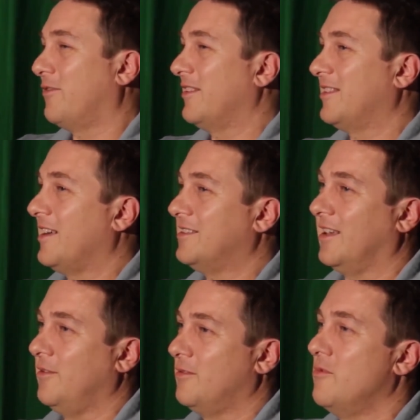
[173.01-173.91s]
It was
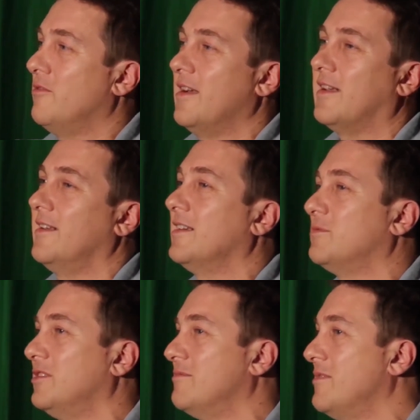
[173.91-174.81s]
fantastic. He was more
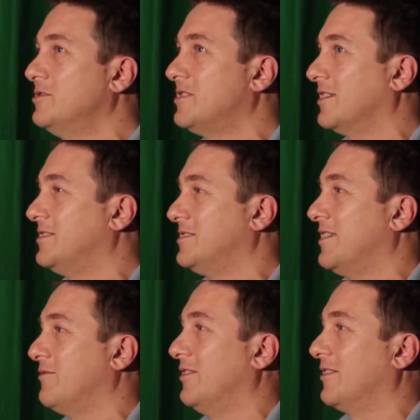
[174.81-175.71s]
recognisable than most actors
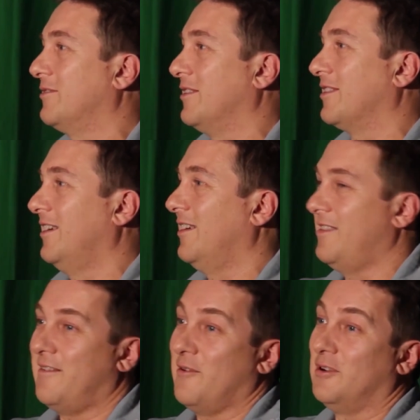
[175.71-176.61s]
I've worked with.
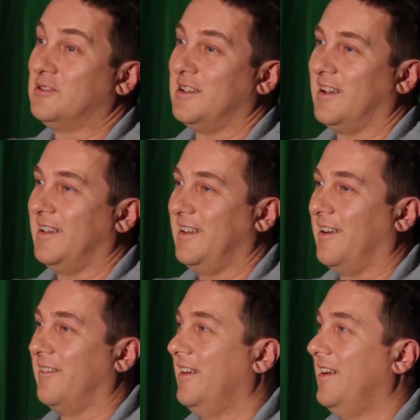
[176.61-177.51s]
And there he was in
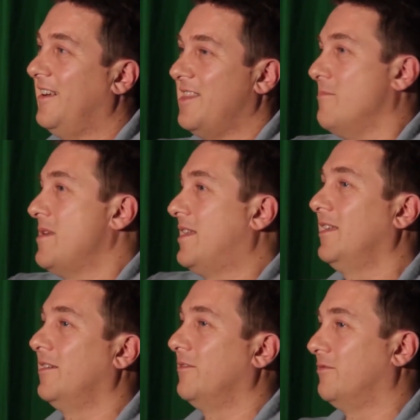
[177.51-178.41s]
the
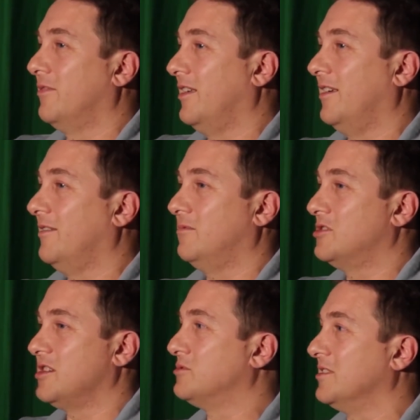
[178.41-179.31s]
middle of
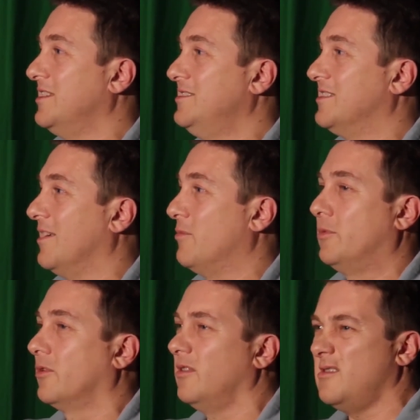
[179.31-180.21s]
the Champs-Élysées, and
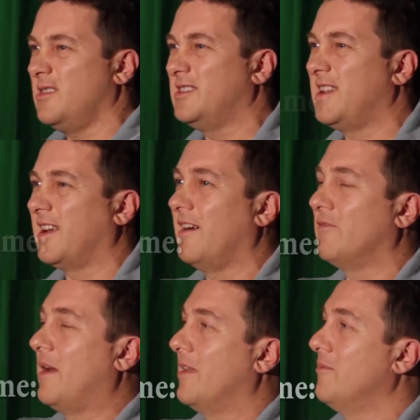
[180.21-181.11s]
people going, "Oh, is that guy off